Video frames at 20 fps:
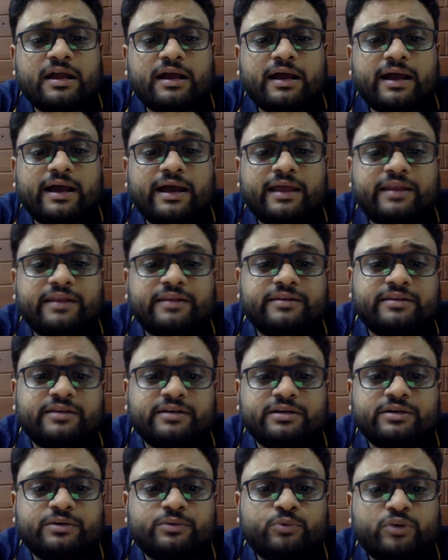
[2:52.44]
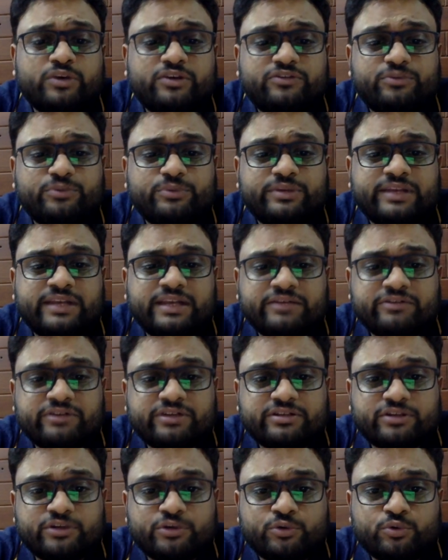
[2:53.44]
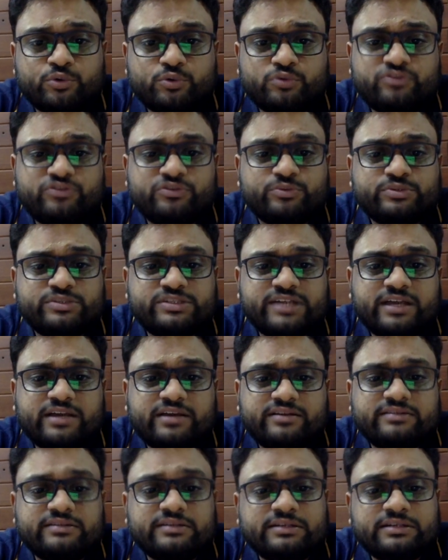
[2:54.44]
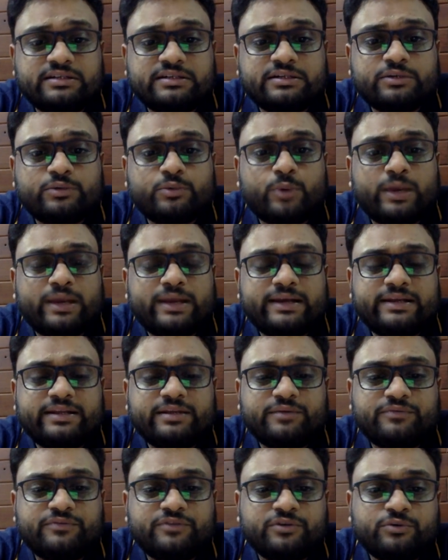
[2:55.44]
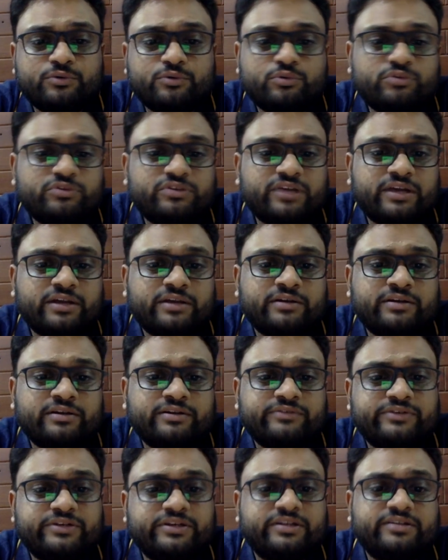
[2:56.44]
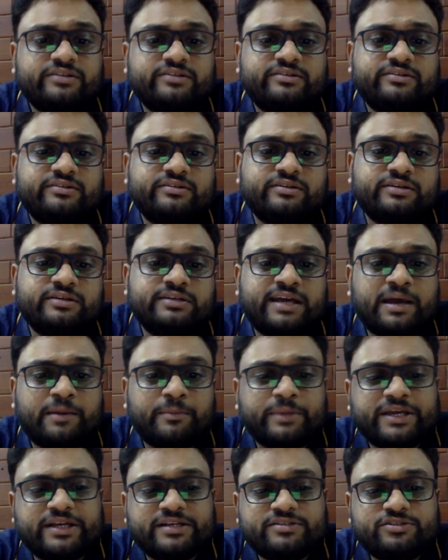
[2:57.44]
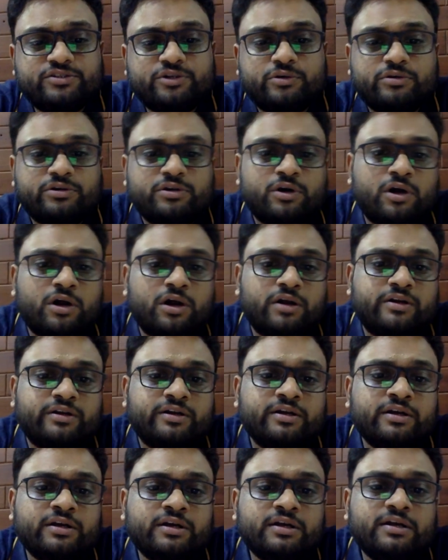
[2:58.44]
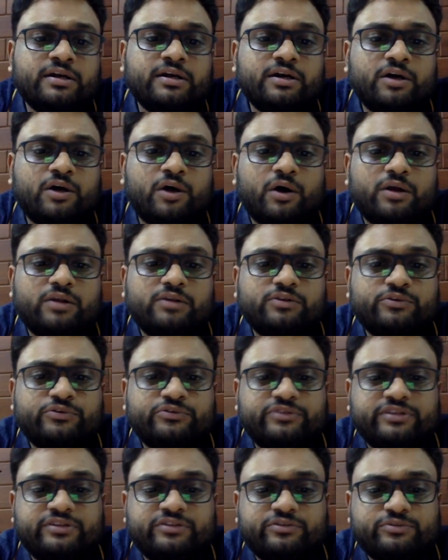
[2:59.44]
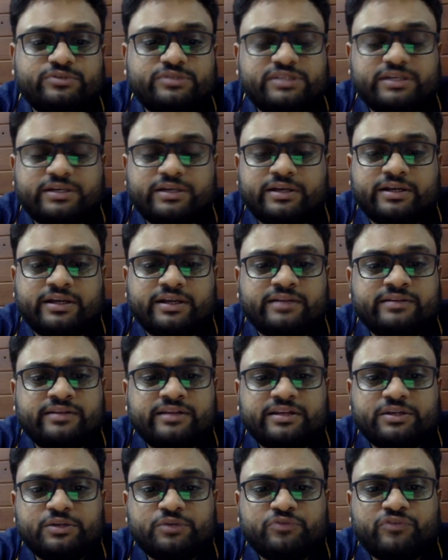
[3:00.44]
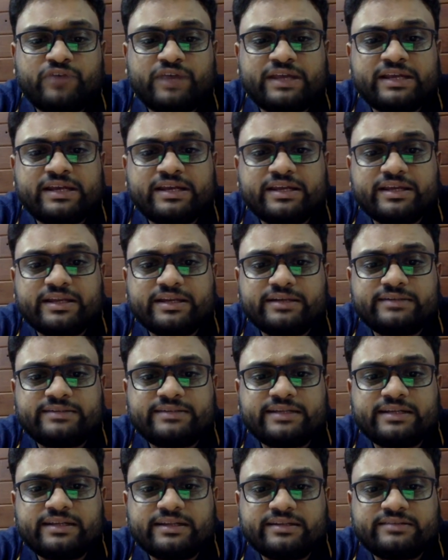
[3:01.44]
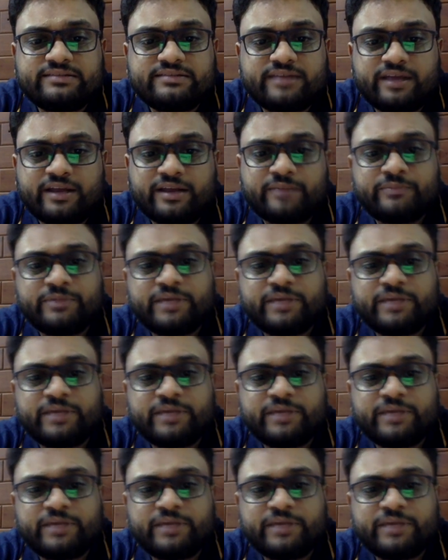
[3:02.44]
And once you deliver the goods, you check the quality of the goods and if it is damaged or not. All those things, you check it, and then you finally tell Instagram